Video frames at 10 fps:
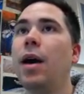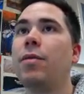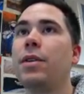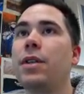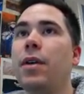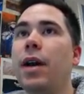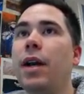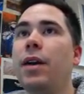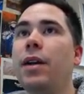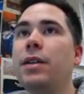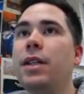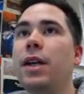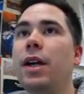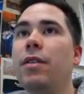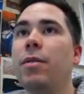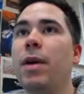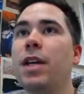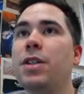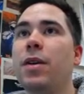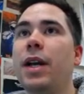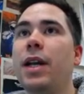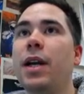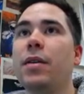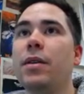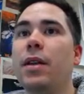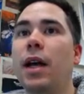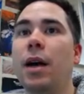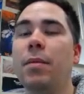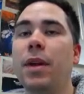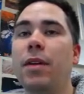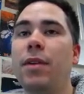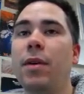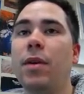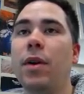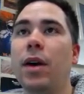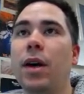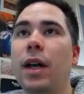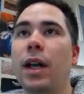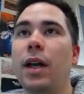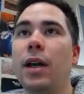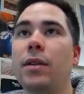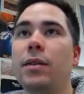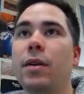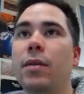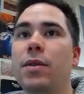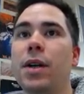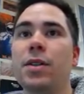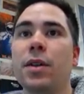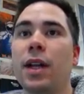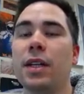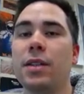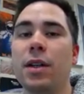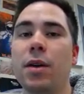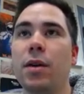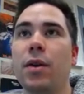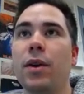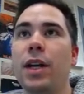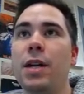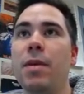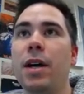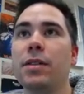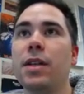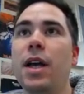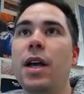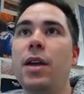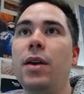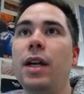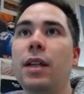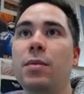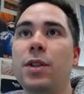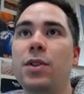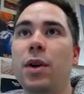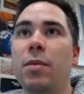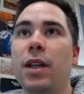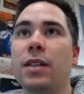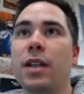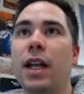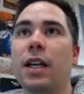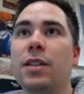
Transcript: First thing right here, you're going to see our information right here. If you are in a traditional class and you don't know their emails, you can get them to join by this class